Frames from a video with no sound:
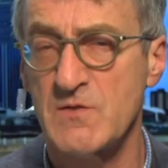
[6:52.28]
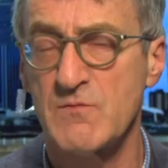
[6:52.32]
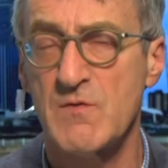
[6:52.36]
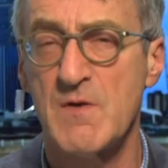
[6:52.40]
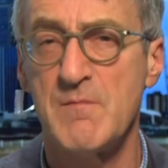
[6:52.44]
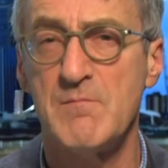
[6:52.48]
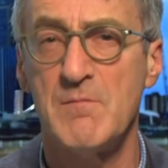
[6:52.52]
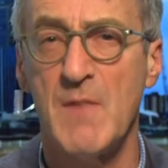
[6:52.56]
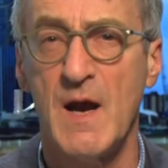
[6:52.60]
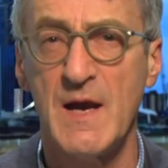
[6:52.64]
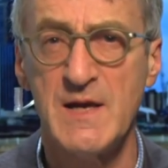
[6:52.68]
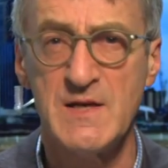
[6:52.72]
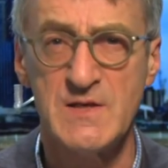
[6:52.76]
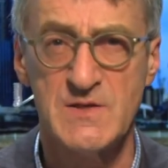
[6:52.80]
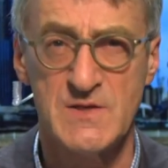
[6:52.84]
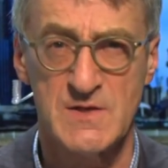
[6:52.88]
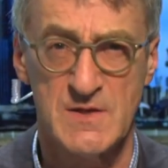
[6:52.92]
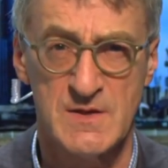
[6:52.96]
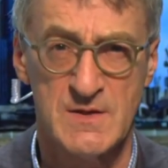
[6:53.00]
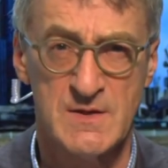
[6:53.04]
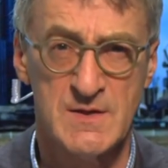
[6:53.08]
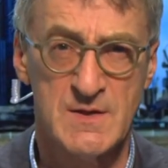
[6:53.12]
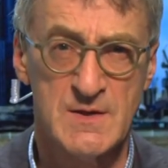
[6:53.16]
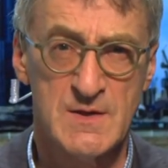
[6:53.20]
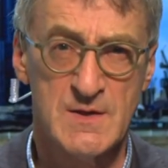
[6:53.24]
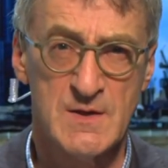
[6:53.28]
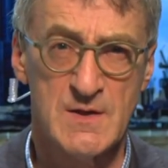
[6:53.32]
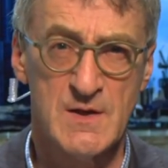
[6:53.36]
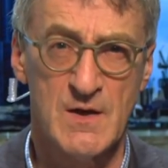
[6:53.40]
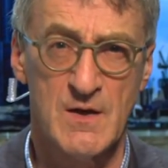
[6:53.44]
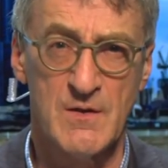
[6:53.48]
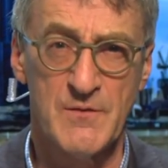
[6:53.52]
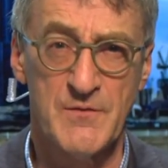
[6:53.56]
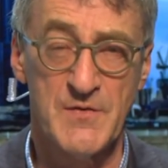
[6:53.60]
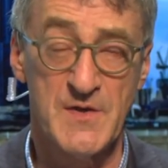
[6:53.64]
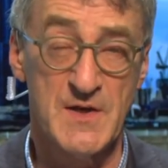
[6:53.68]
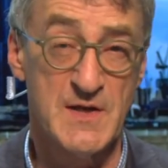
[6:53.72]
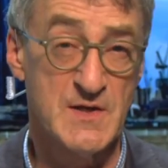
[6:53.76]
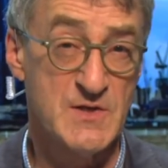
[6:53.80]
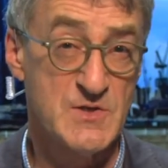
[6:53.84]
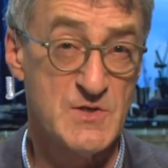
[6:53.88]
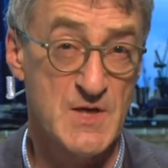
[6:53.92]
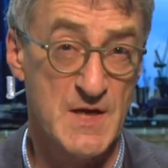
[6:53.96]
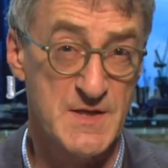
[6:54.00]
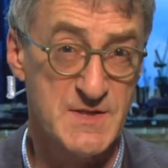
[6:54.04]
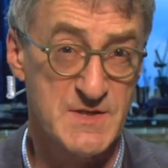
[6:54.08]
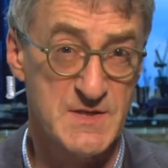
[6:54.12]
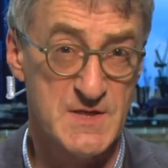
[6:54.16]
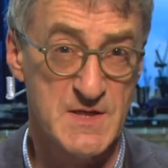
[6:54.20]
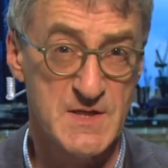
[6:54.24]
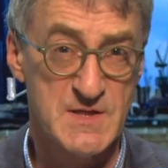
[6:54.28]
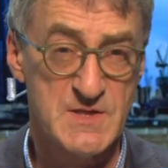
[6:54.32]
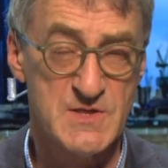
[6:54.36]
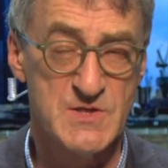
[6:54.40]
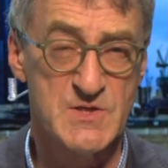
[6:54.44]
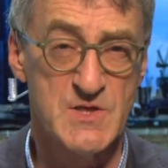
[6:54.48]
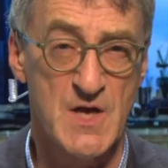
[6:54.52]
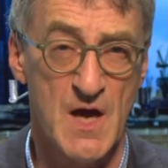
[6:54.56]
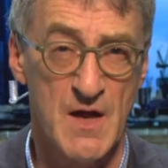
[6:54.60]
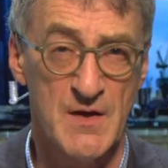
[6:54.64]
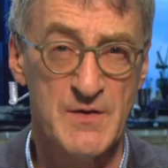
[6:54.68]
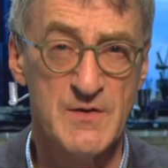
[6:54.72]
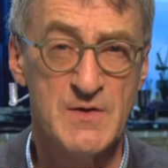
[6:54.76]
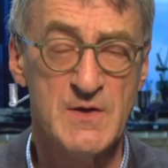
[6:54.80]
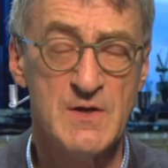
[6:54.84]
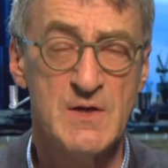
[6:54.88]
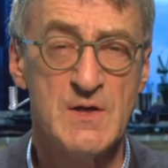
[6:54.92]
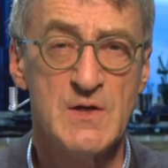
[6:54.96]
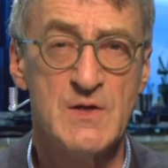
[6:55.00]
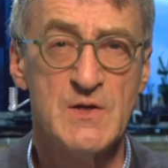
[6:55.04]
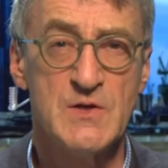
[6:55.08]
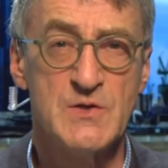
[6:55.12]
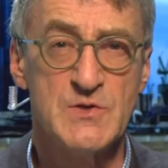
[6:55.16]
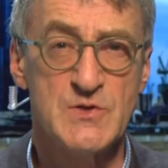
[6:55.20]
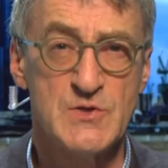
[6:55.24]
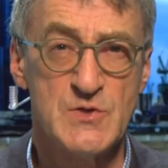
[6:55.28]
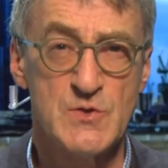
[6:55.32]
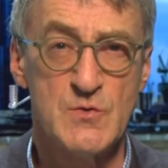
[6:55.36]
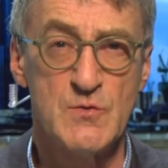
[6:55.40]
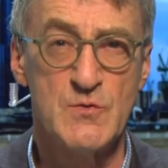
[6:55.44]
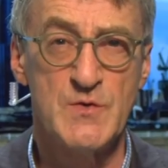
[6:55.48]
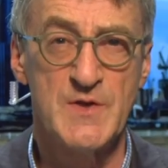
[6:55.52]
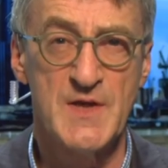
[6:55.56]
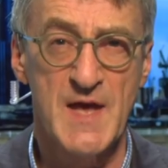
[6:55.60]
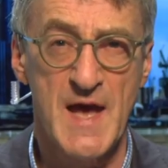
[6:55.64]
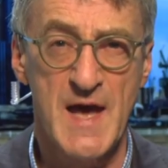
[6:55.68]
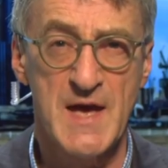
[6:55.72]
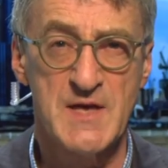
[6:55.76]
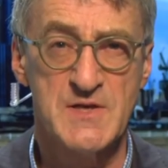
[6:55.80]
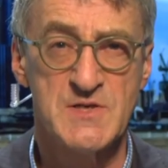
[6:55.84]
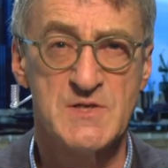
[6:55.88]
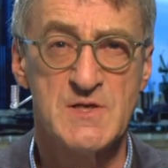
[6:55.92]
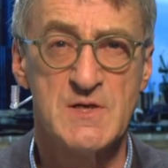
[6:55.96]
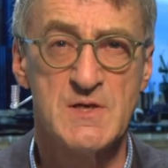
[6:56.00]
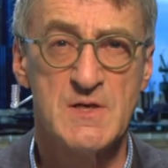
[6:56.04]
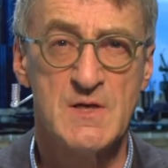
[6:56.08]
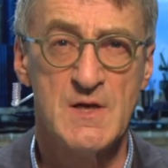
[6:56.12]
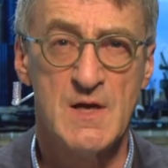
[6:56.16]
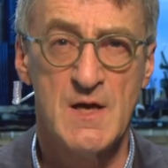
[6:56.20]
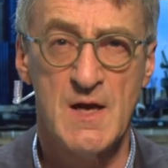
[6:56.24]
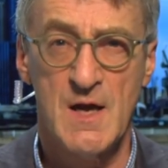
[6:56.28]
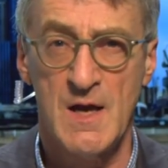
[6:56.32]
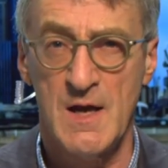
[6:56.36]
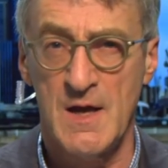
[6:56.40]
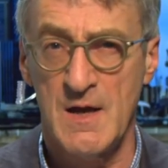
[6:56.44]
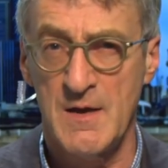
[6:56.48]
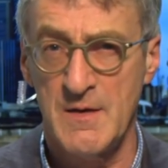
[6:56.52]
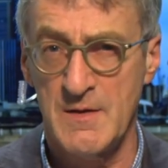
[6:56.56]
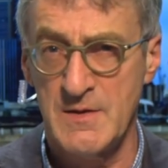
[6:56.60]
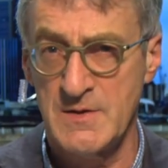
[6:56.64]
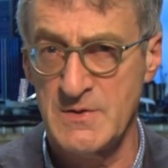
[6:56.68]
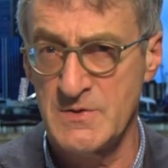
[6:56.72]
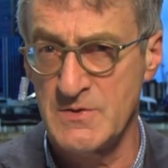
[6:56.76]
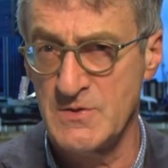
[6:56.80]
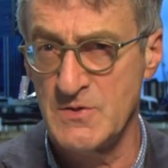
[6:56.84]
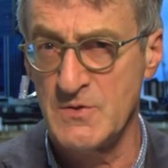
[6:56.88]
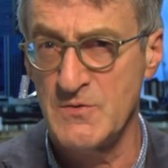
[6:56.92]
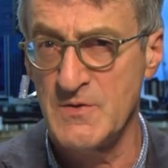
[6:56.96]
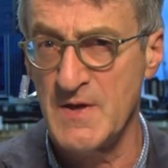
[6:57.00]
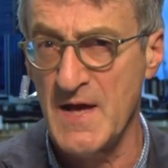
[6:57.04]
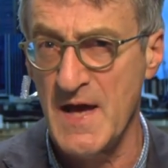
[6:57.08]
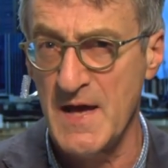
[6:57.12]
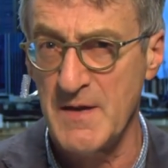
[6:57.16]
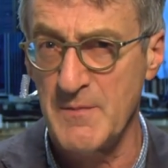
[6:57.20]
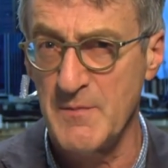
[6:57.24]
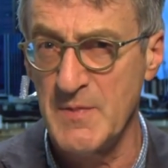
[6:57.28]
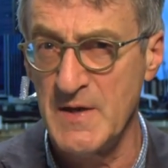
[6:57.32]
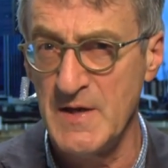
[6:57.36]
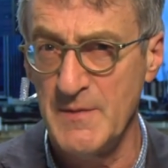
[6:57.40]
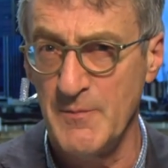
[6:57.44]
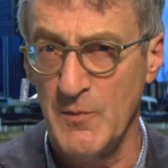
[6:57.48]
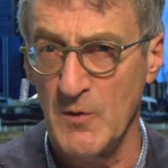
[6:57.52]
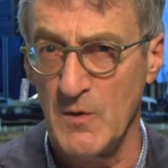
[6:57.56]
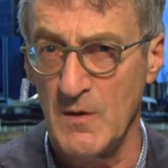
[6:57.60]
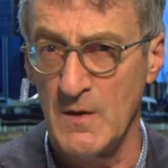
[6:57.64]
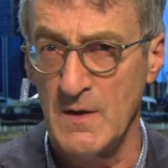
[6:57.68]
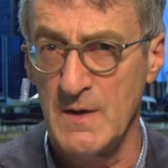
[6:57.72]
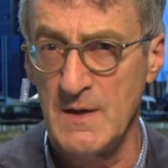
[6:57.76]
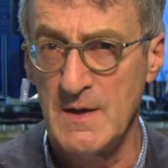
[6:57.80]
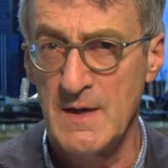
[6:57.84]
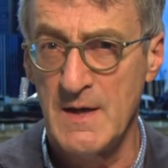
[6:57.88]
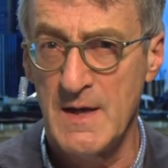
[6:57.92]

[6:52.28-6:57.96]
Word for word: reminder of the injustice done to that, uh, to that people.